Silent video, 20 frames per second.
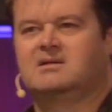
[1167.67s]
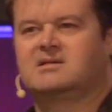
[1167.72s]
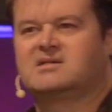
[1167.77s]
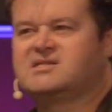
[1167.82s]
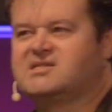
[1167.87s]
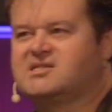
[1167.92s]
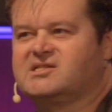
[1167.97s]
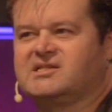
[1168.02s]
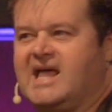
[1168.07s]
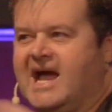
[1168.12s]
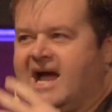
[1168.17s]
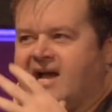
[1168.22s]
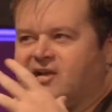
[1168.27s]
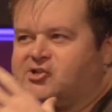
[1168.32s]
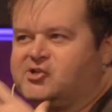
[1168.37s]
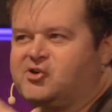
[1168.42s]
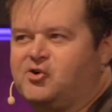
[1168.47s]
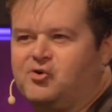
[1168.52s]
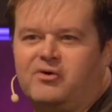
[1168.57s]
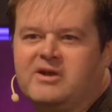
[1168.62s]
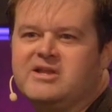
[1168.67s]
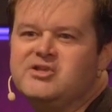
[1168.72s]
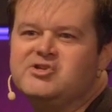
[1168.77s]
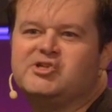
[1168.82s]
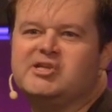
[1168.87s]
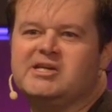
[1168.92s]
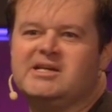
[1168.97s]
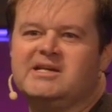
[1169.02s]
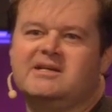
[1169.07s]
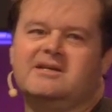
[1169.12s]
slash
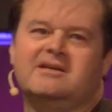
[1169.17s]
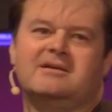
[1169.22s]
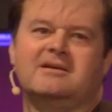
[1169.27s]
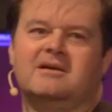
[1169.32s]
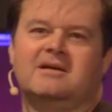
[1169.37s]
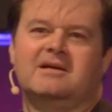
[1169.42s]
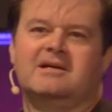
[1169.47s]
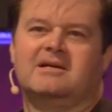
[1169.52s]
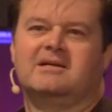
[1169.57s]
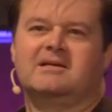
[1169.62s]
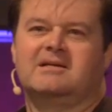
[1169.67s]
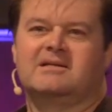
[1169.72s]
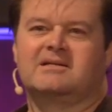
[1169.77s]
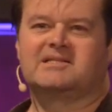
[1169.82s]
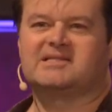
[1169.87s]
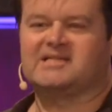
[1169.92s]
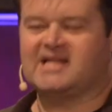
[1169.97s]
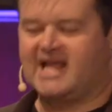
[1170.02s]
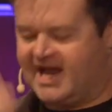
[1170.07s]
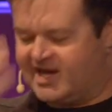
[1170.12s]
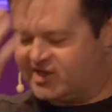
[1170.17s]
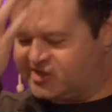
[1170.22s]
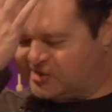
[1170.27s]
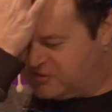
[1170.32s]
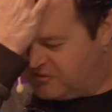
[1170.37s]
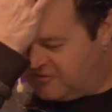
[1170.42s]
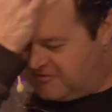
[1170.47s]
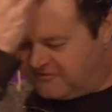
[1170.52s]
cringy, slash